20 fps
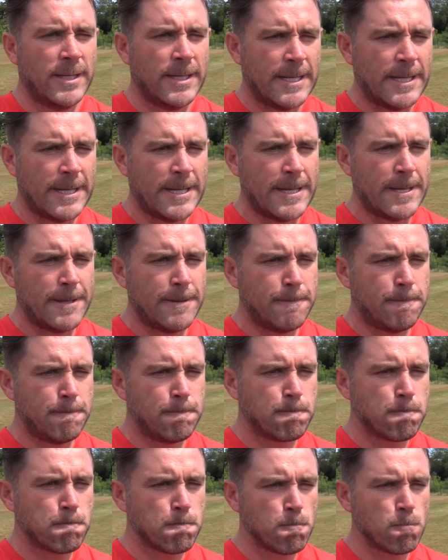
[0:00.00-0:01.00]

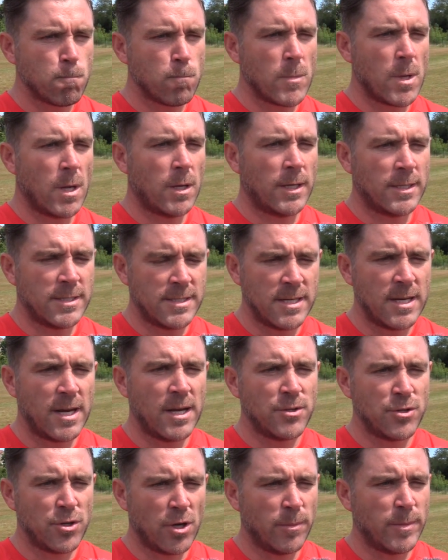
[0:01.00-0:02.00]
um, I did
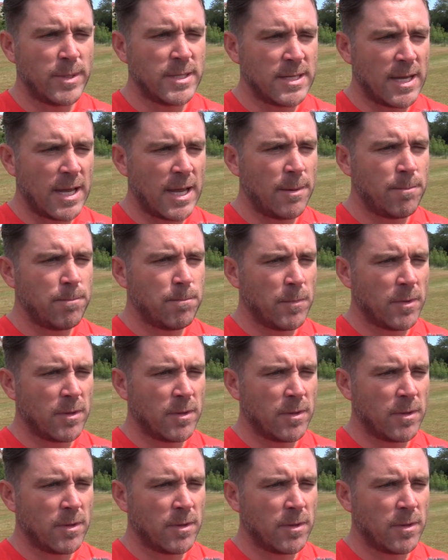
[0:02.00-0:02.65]
enjoy my time.